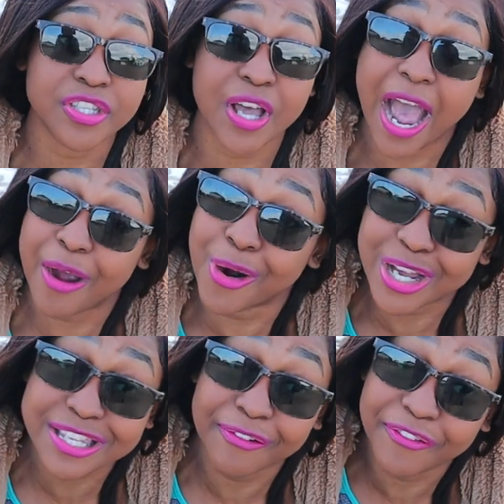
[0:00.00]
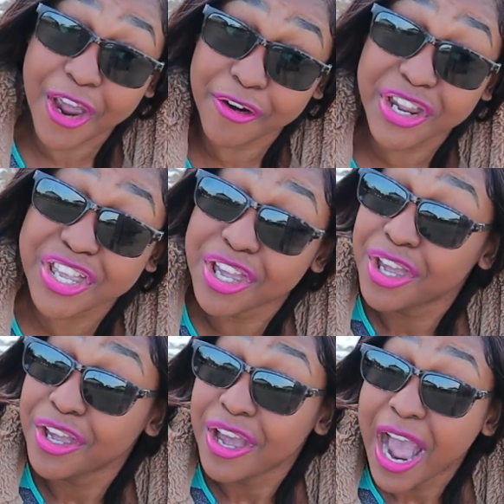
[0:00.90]
So I was very
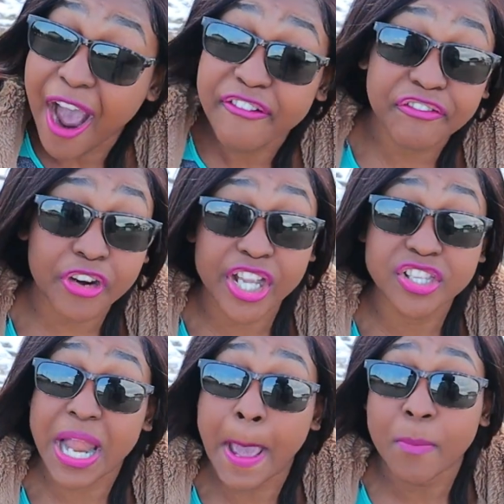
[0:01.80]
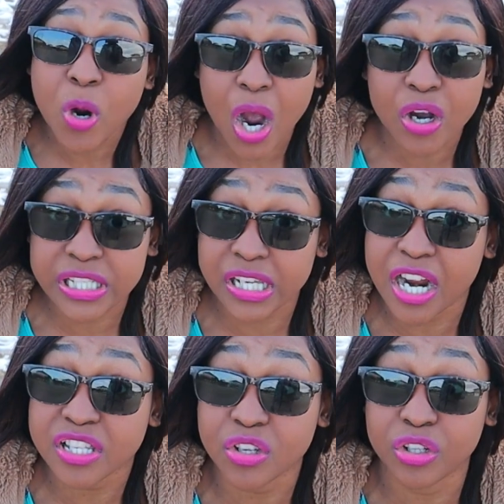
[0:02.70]
afraid to like book a hotel
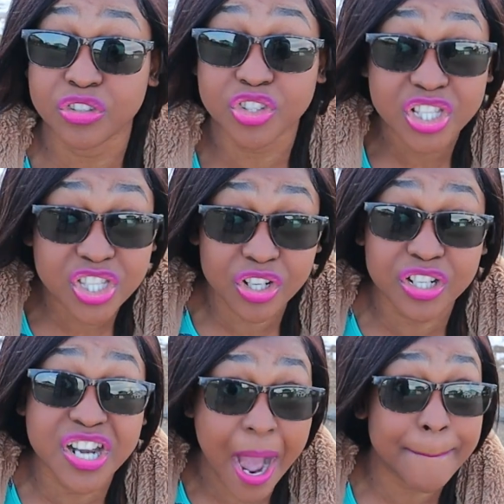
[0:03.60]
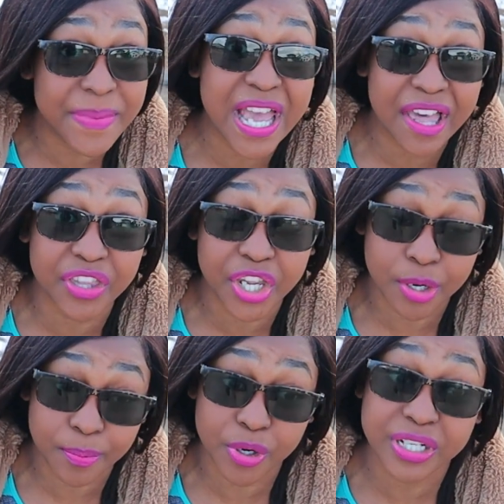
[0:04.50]
or so, just to not be at the
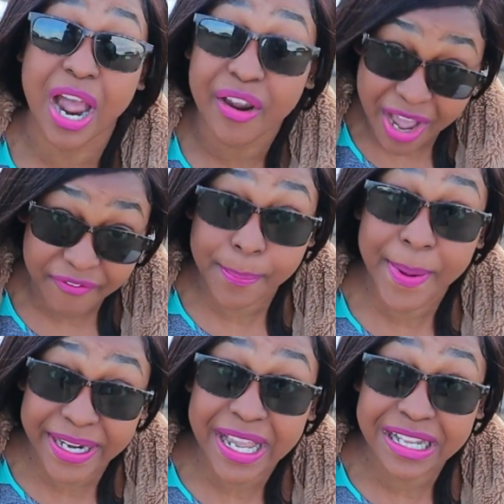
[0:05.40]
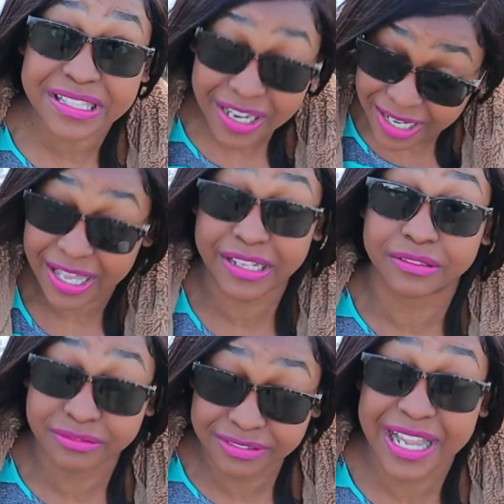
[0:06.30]
airport. I would have a panic attack
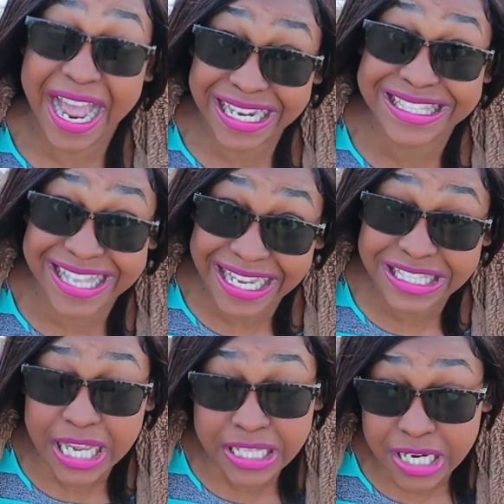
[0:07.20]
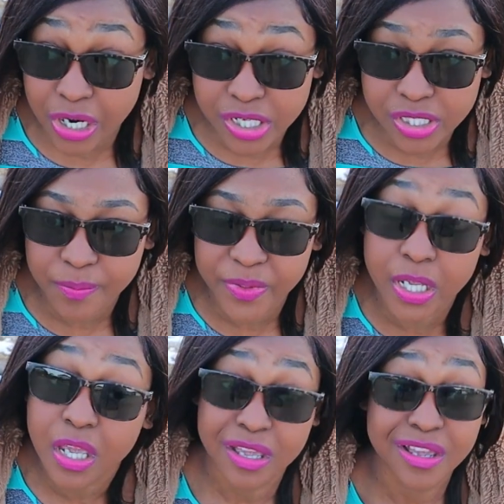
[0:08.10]
and anxiety attack or
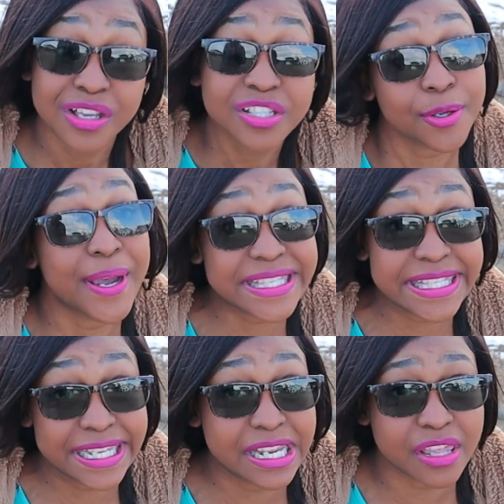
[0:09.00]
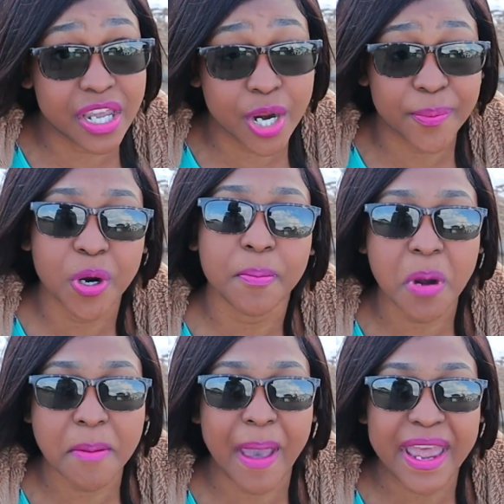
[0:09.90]
something. So I stayed in the airport,
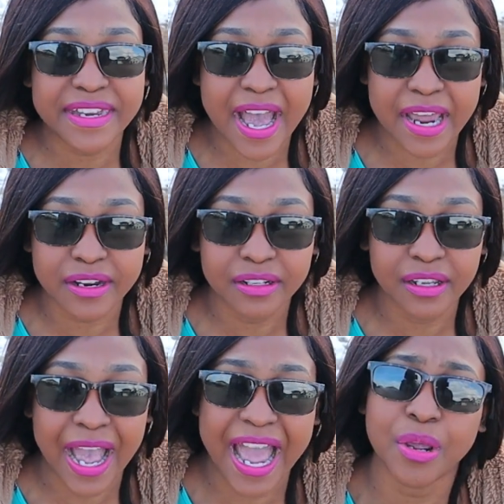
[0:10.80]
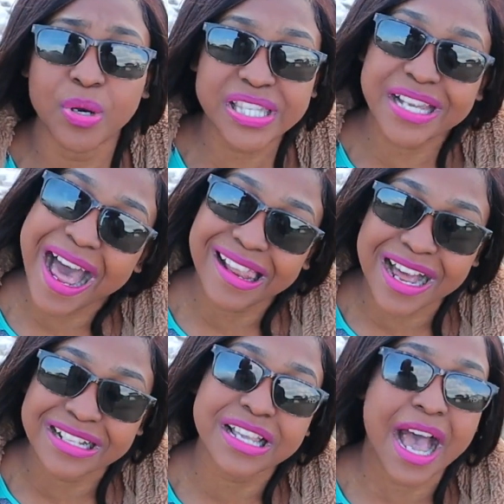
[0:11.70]
but my dad, and it was in
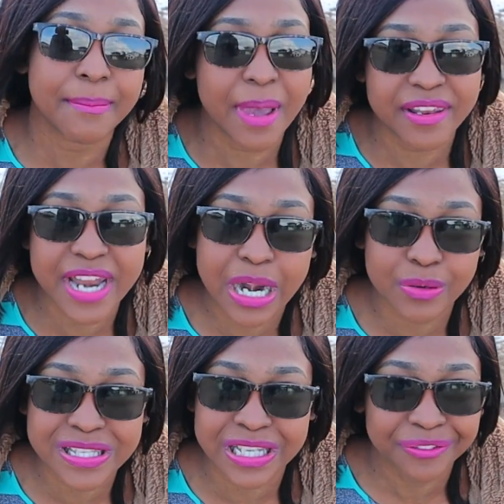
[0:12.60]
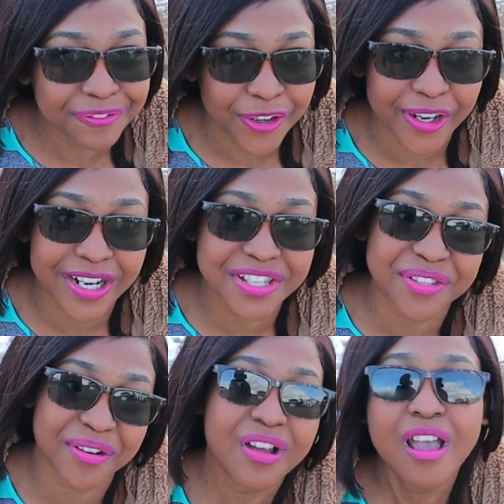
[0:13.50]
Atlanta, and my dad was in Florida,
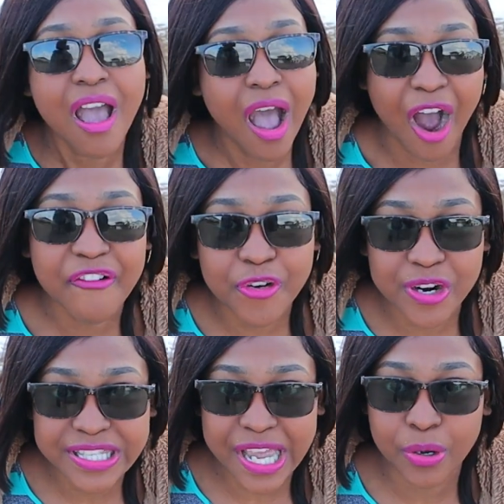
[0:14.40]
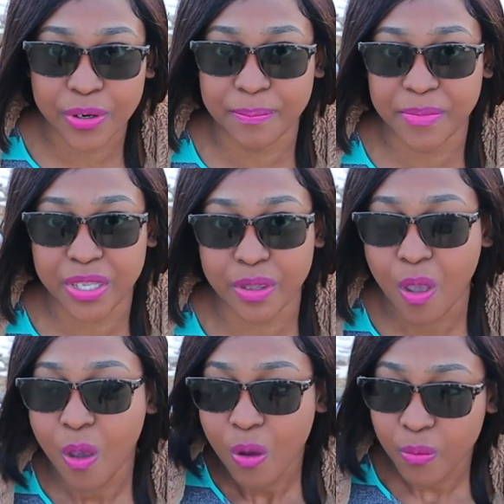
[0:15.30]
so of course I couldn't be
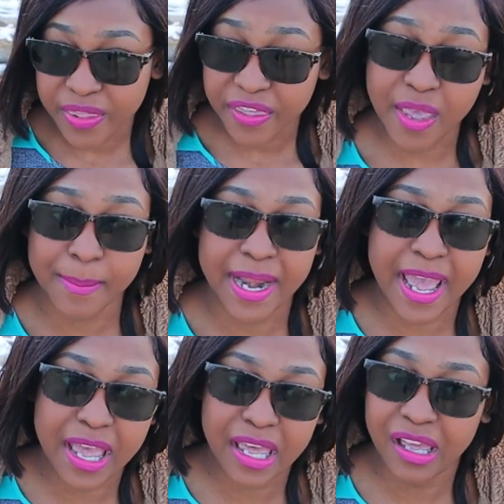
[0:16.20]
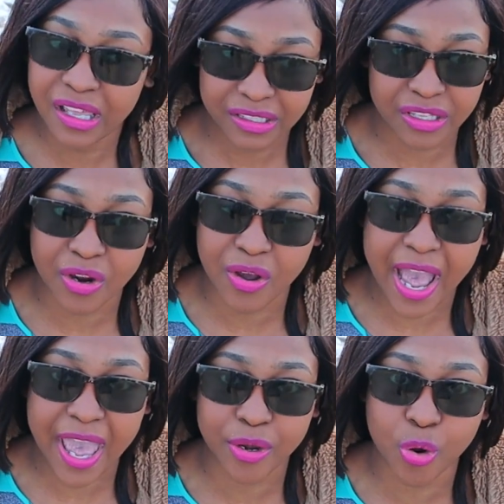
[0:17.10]
with him. And I, you know,
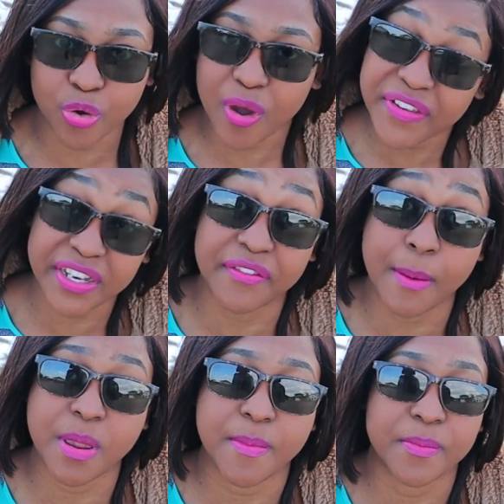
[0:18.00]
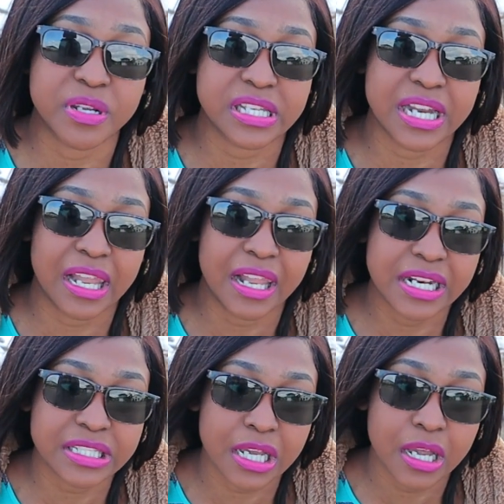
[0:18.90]
I don't know if any family members in
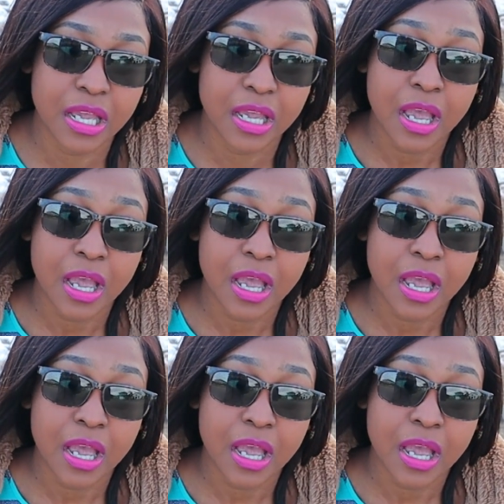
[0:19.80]
Atlanta.